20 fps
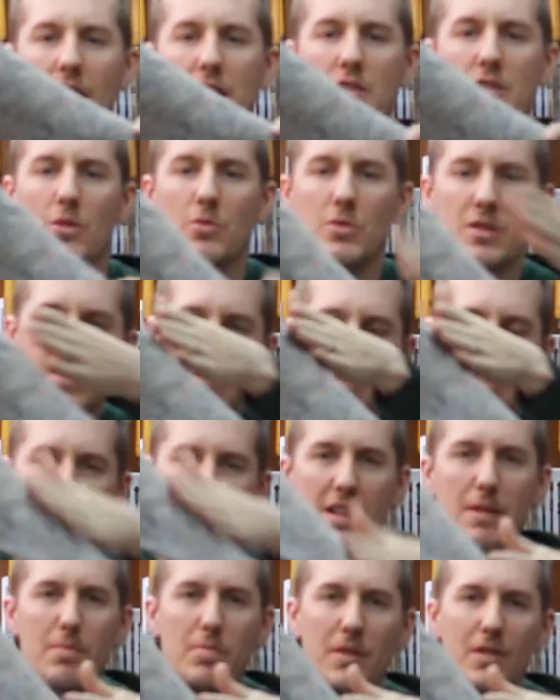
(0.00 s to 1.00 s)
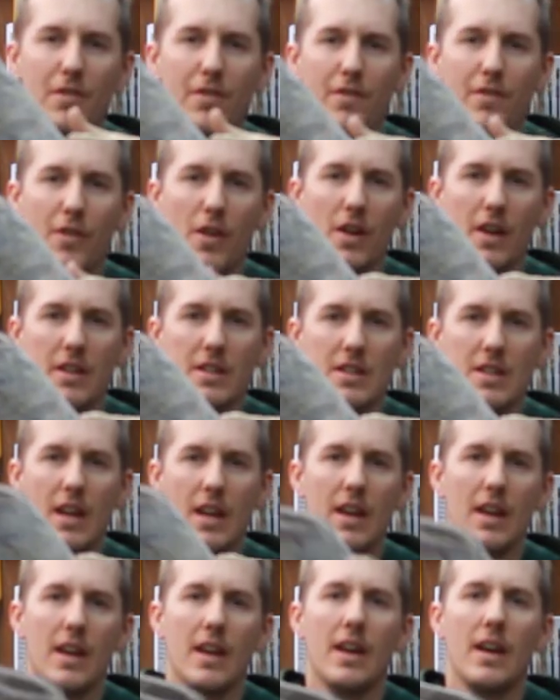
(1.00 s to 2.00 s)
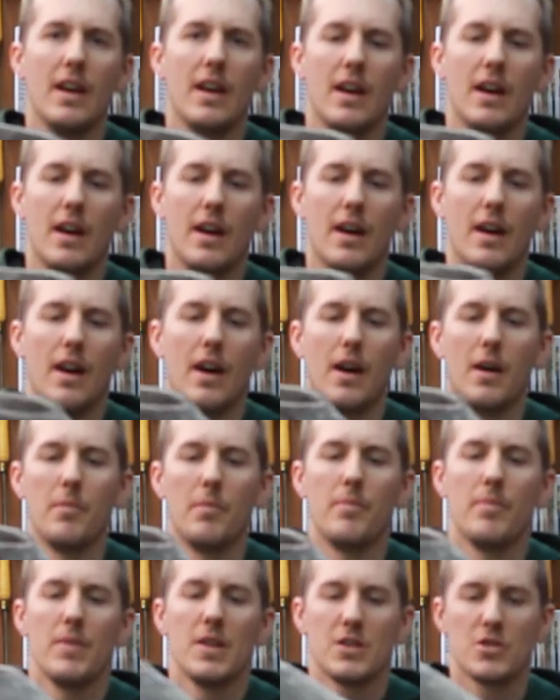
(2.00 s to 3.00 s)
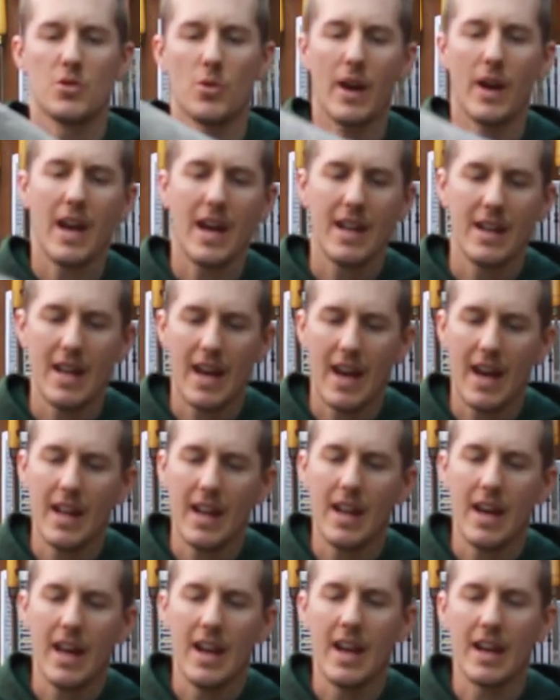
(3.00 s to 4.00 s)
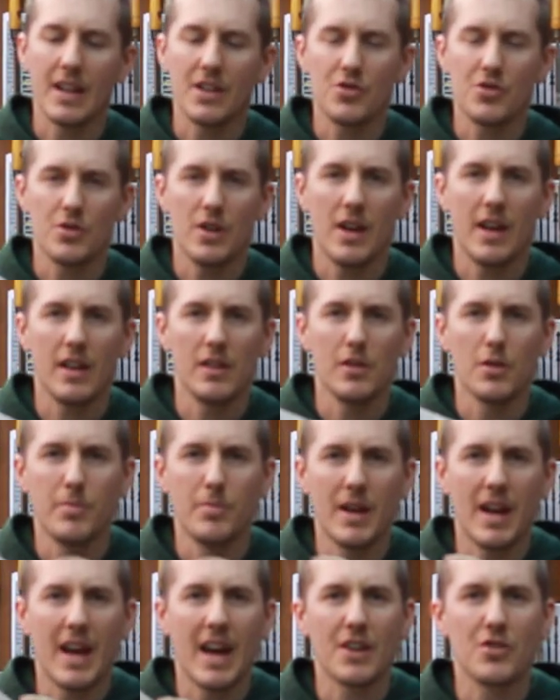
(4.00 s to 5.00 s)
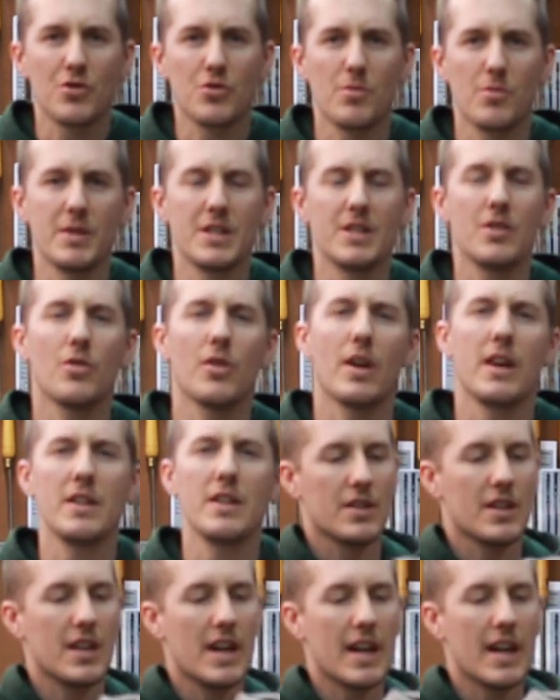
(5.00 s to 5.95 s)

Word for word: not so steep in the front um, so I had to add an extra, a little bit of extra material.